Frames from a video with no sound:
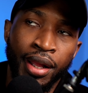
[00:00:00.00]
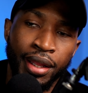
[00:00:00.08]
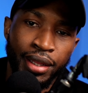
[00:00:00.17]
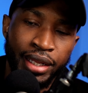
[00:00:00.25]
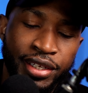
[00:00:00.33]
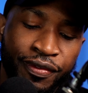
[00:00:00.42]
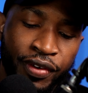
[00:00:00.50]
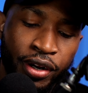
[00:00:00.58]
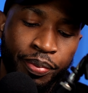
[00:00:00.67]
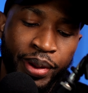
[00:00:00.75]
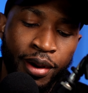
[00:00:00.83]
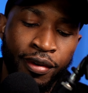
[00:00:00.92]
That's a very
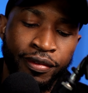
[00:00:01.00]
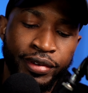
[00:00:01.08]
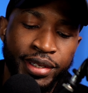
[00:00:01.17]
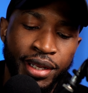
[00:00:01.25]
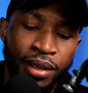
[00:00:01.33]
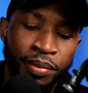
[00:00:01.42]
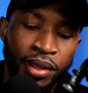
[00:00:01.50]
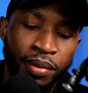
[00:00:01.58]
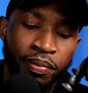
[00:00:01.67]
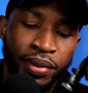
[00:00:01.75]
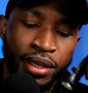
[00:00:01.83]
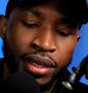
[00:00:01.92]
powerful
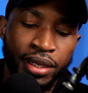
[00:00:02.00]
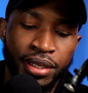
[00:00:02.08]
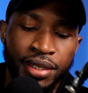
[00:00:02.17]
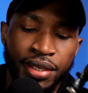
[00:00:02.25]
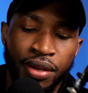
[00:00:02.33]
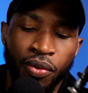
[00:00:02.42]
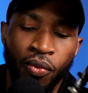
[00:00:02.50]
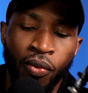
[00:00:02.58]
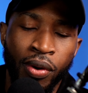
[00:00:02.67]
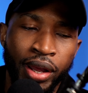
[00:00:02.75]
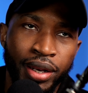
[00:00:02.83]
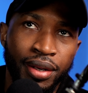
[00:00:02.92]
statement, because
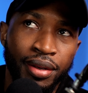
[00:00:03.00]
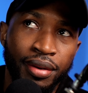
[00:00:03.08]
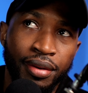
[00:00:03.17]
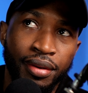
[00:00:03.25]
what